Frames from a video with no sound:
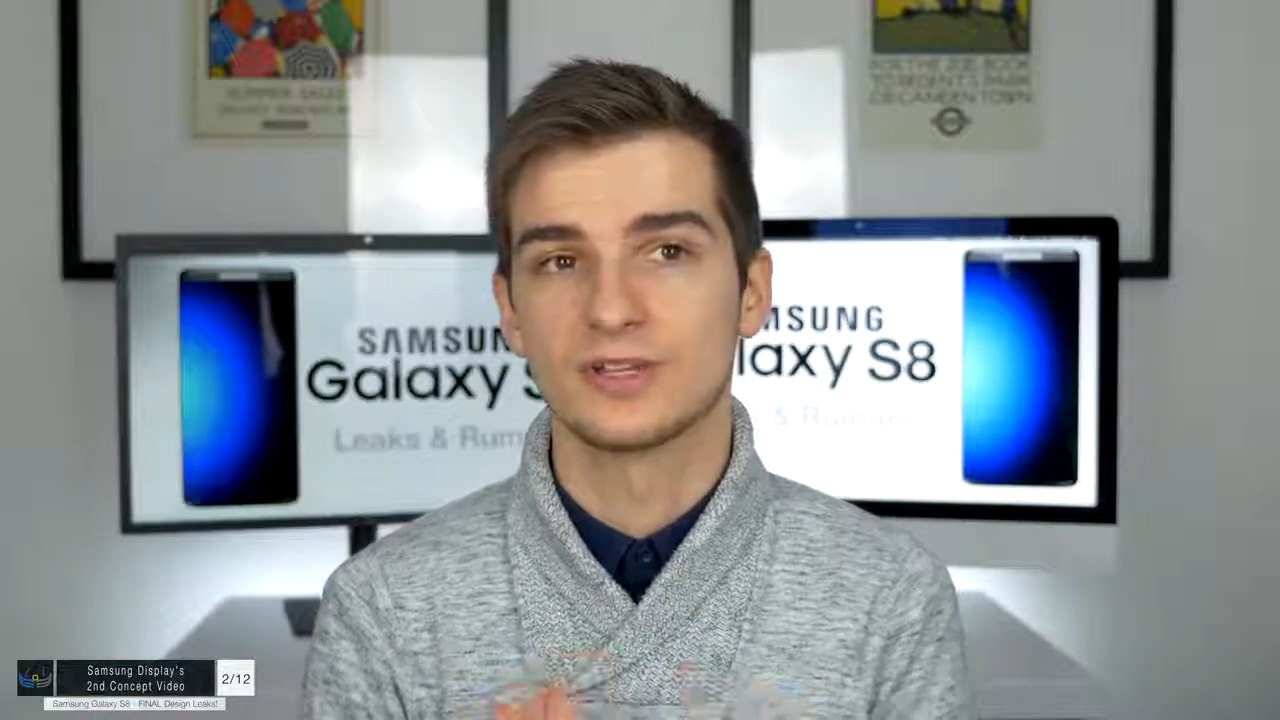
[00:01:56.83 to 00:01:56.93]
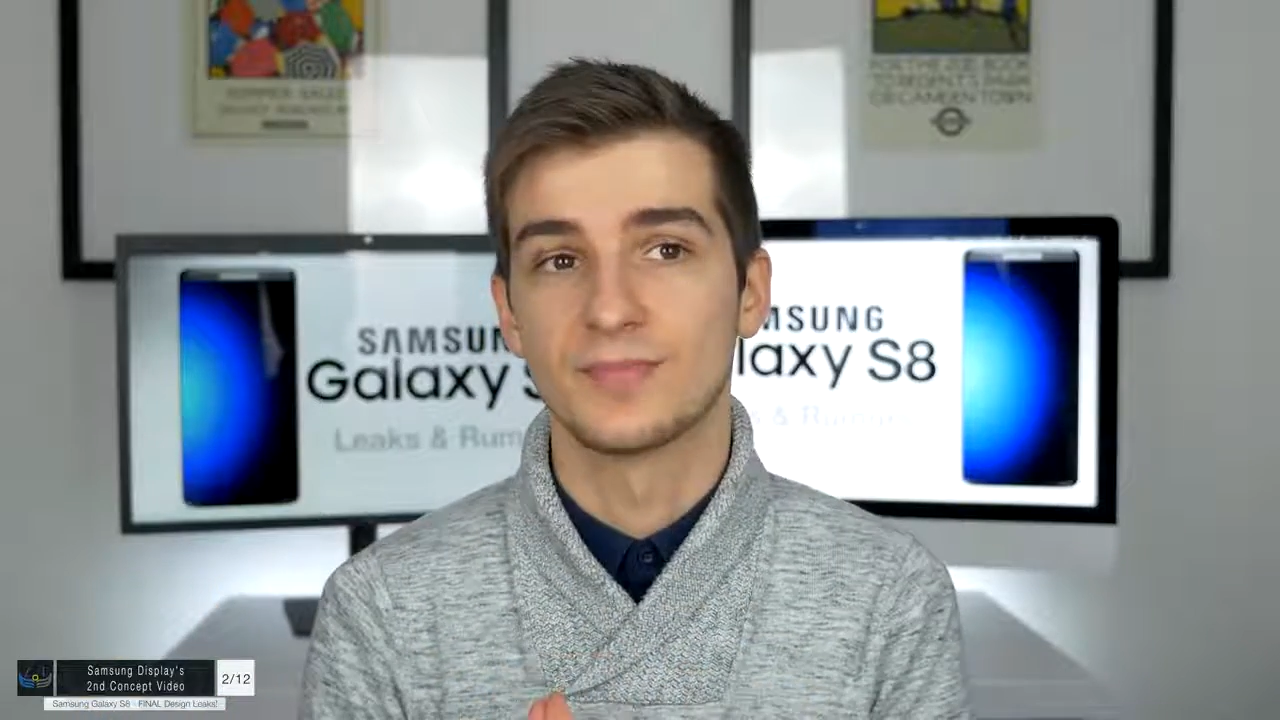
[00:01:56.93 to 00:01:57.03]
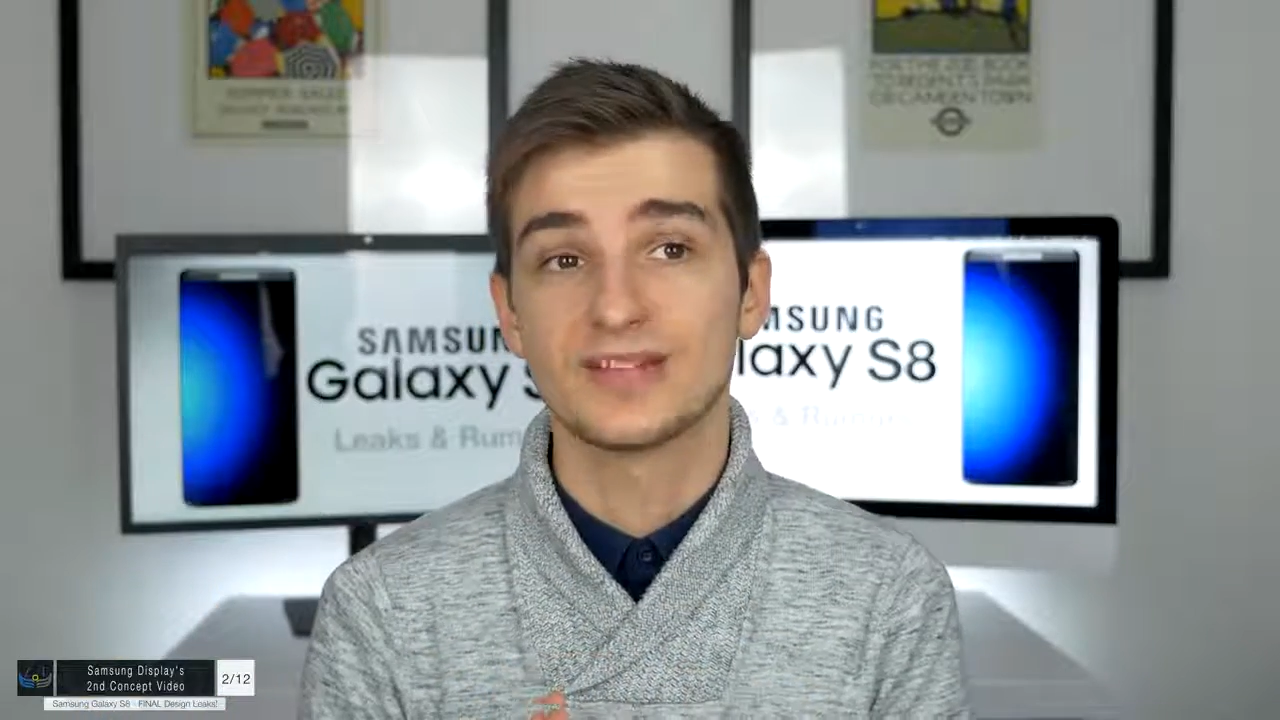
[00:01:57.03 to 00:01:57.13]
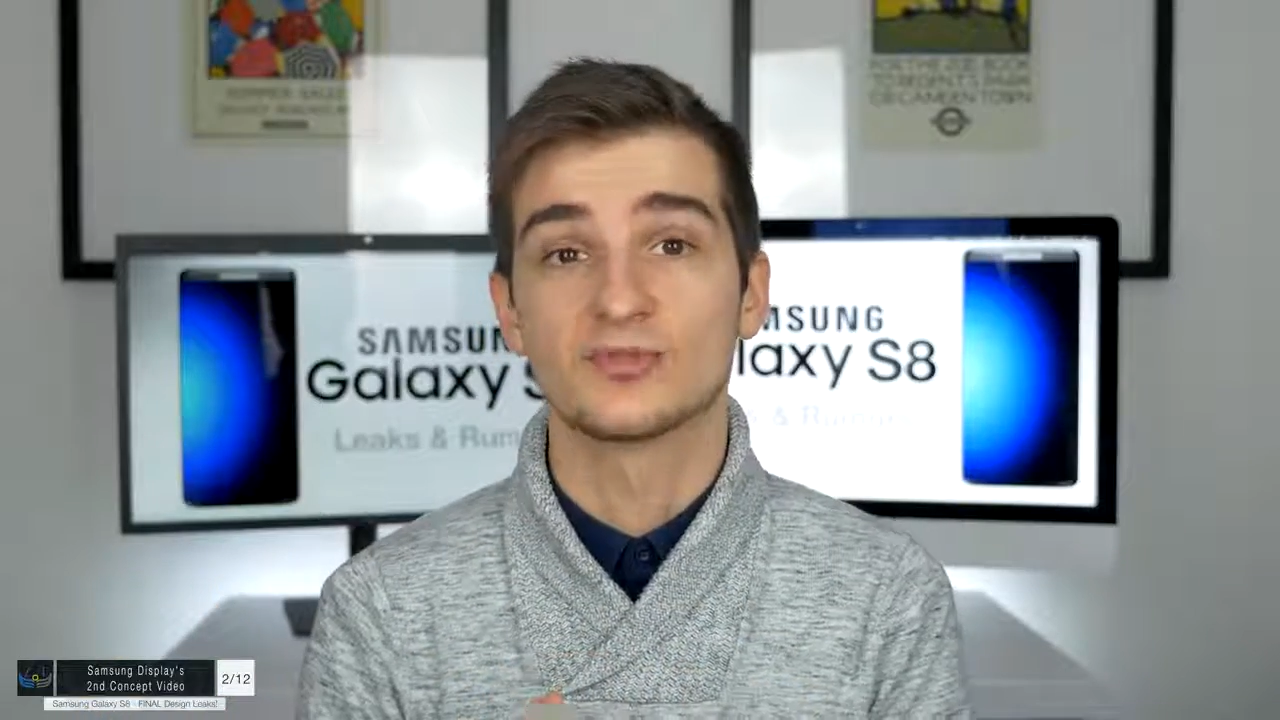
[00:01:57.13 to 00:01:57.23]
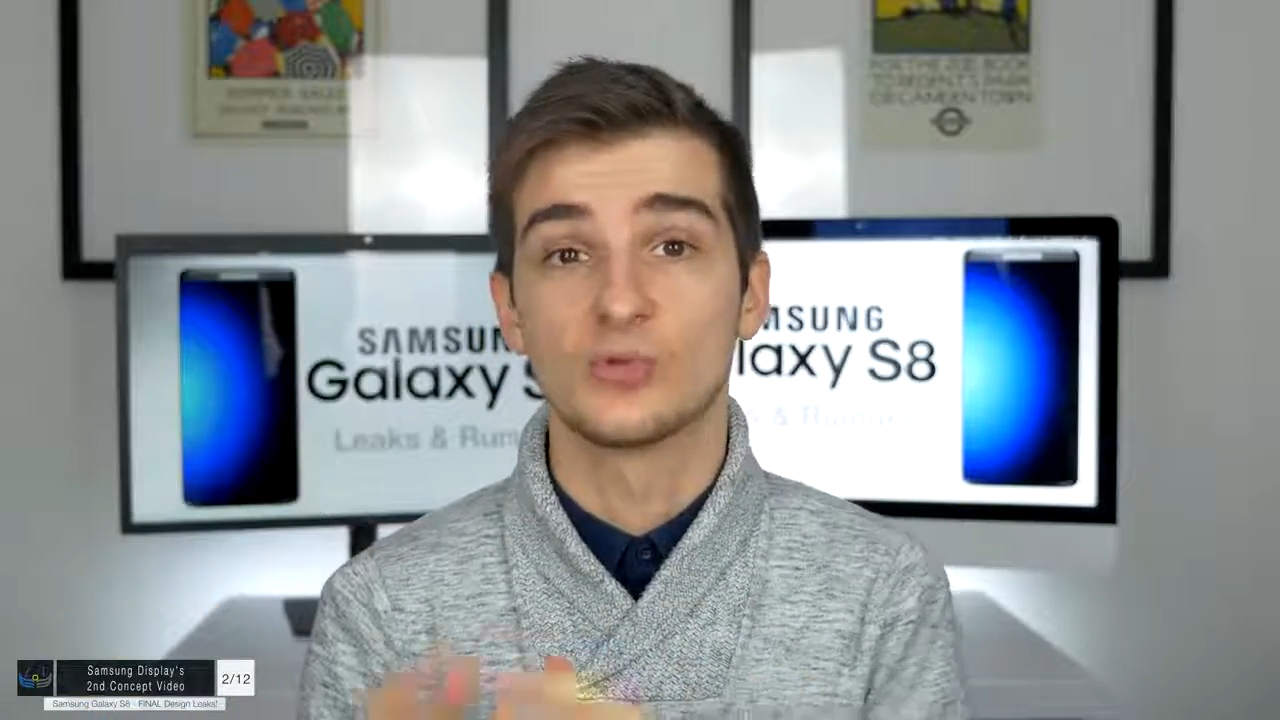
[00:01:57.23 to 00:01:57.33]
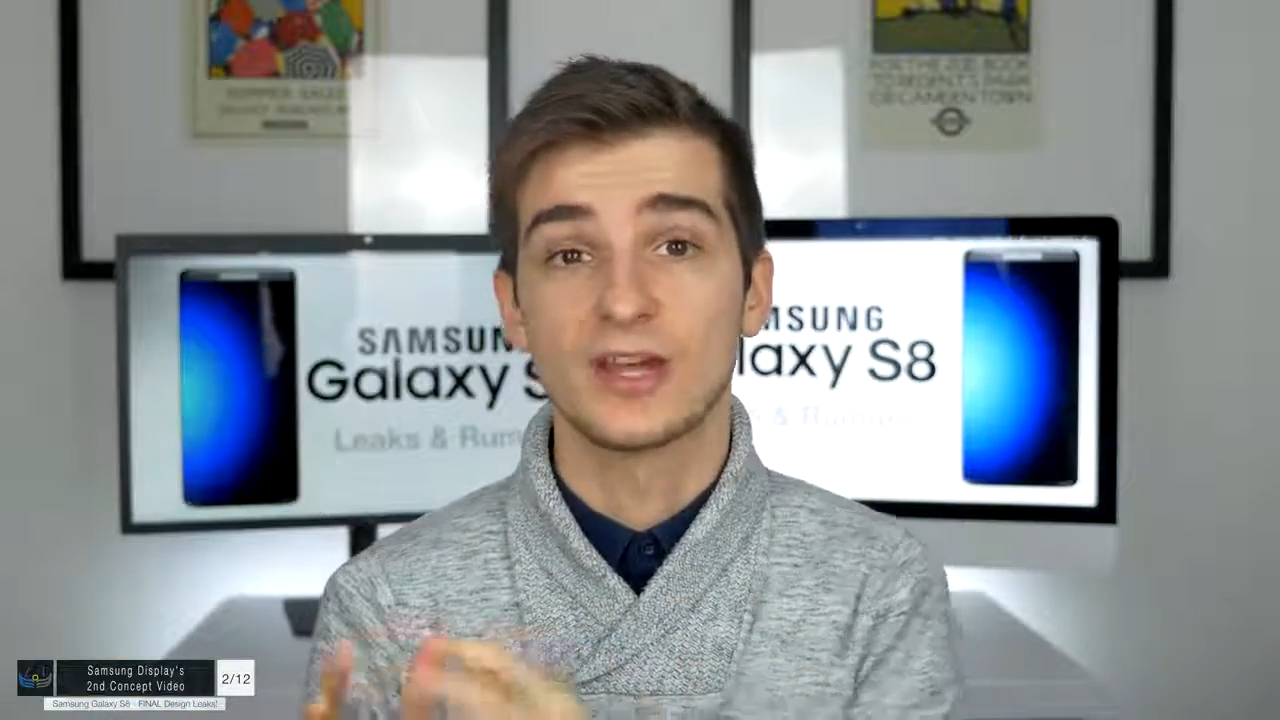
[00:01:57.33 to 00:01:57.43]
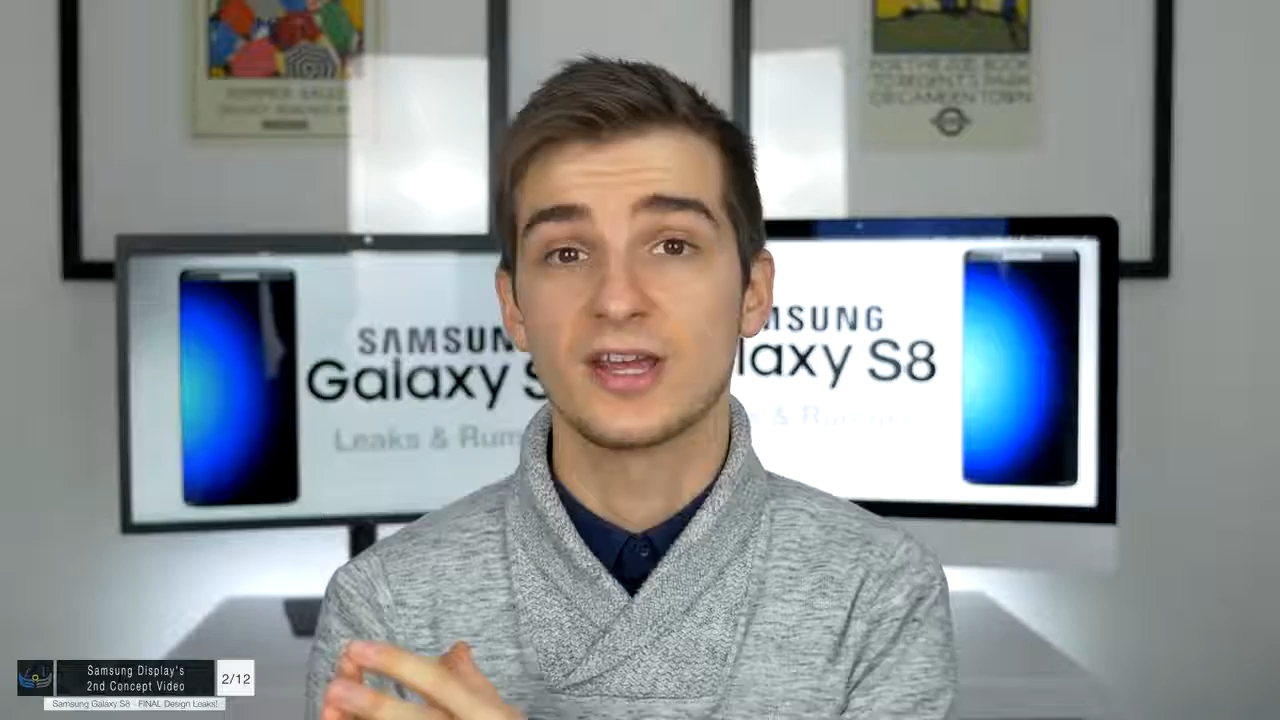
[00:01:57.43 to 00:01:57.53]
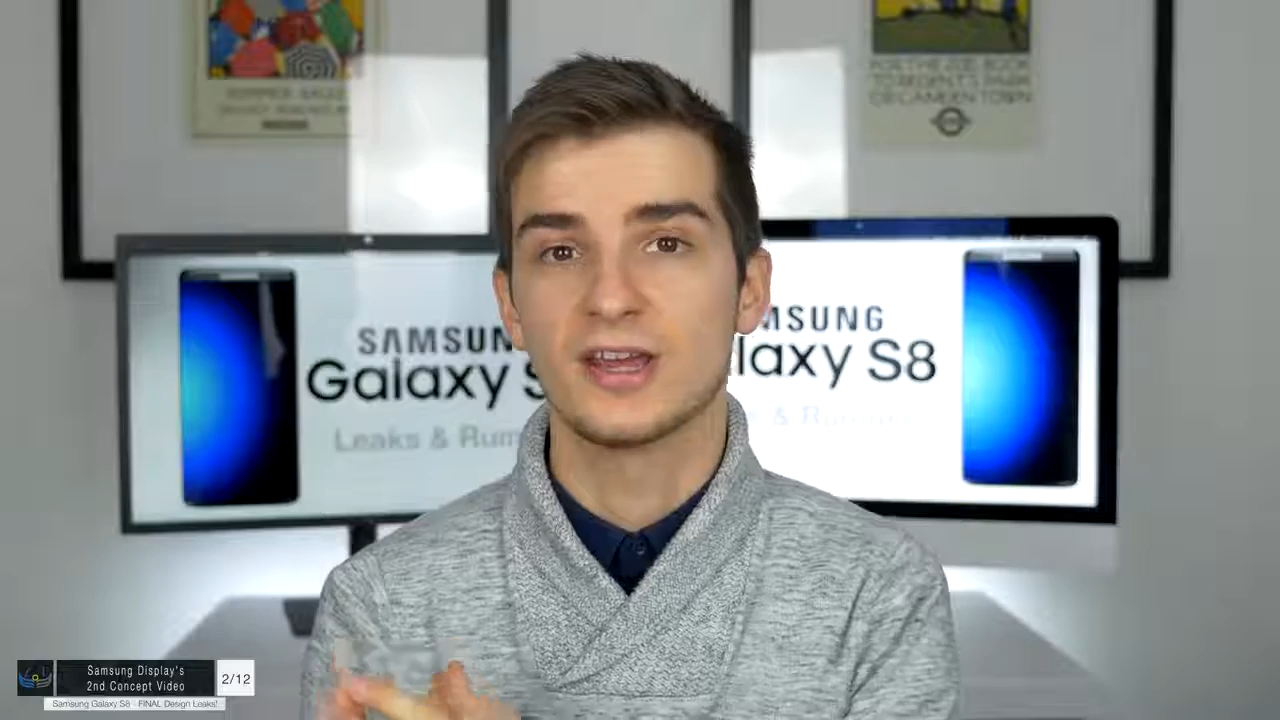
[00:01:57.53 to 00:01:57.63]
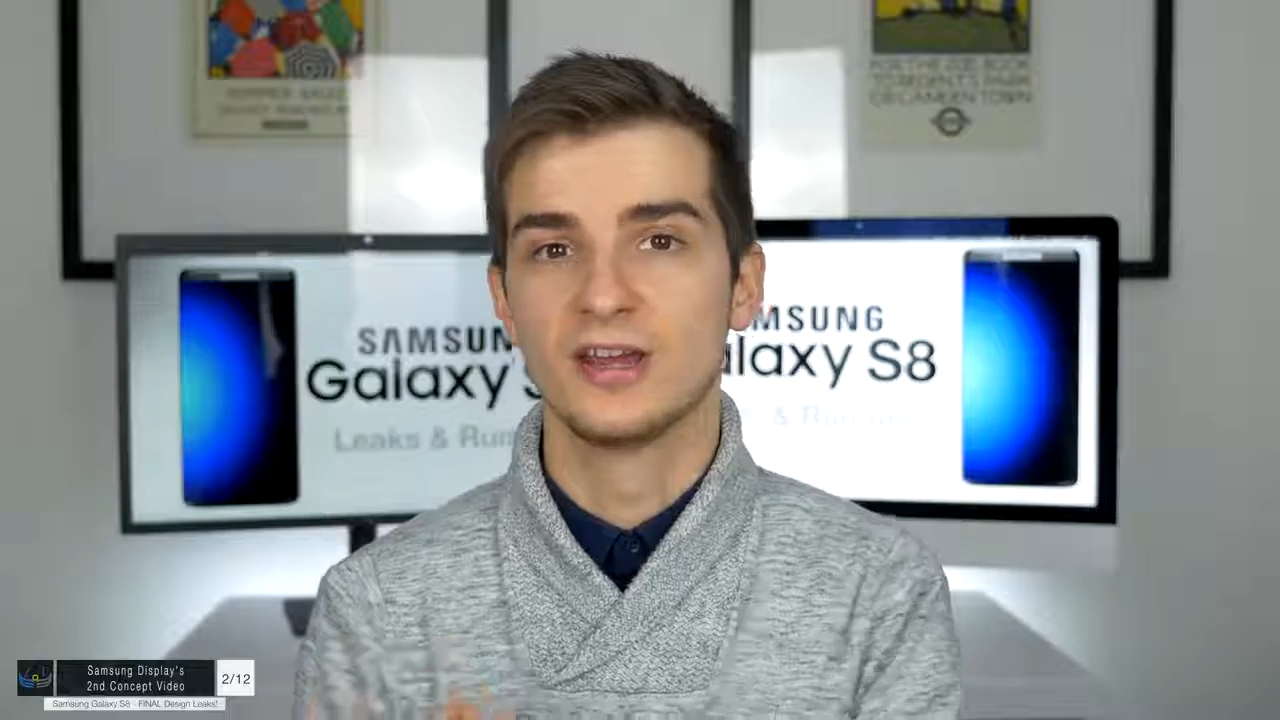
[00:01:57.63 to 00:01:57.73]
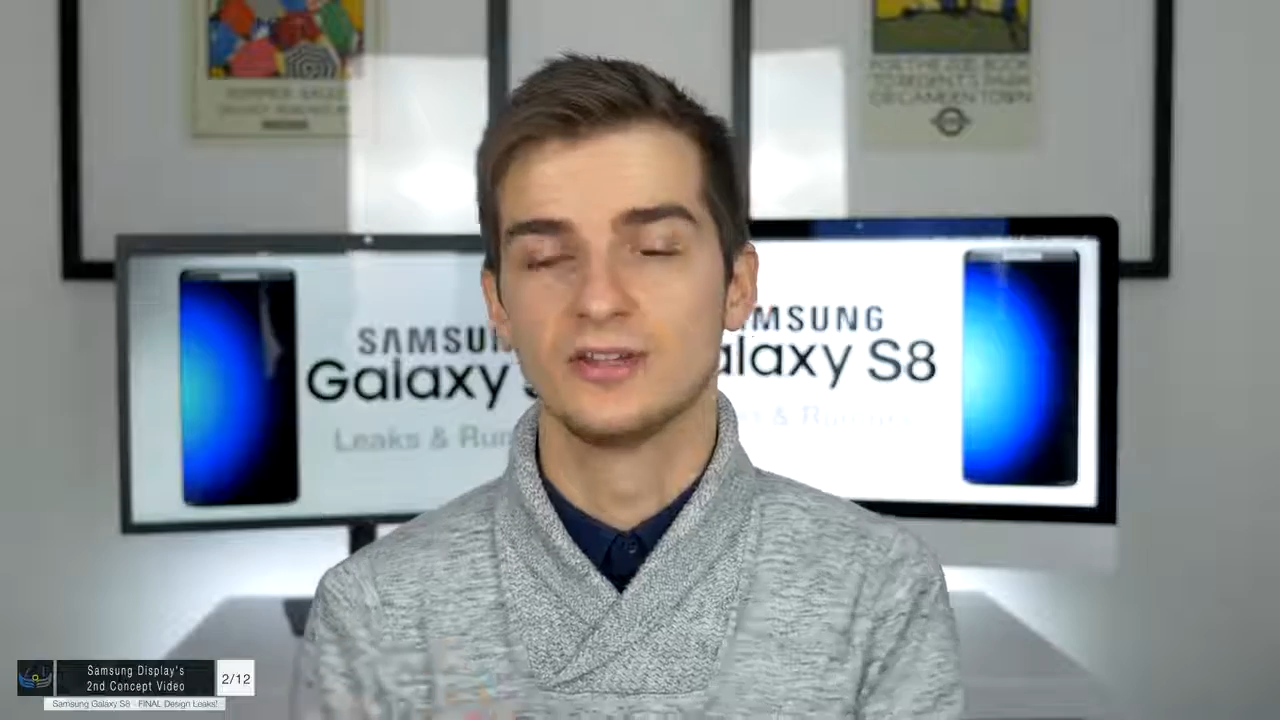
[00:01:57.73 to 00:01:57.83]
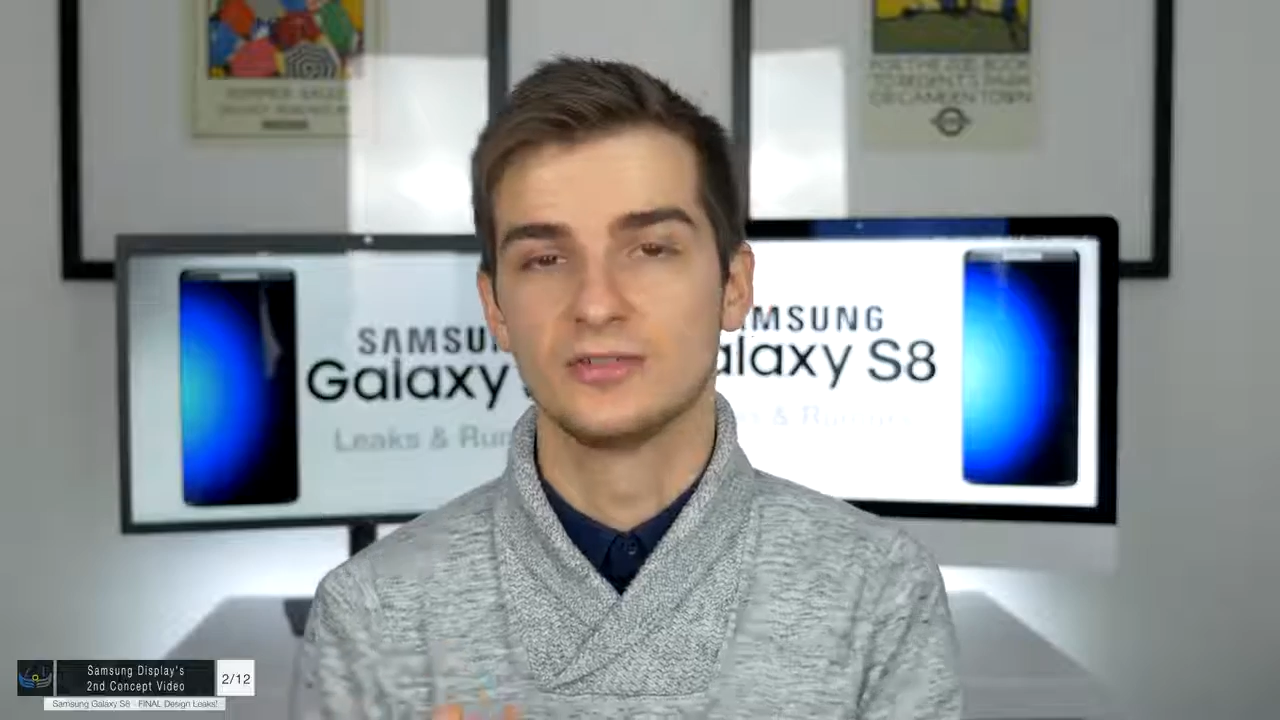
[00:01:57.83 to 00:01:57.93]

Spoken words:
the best way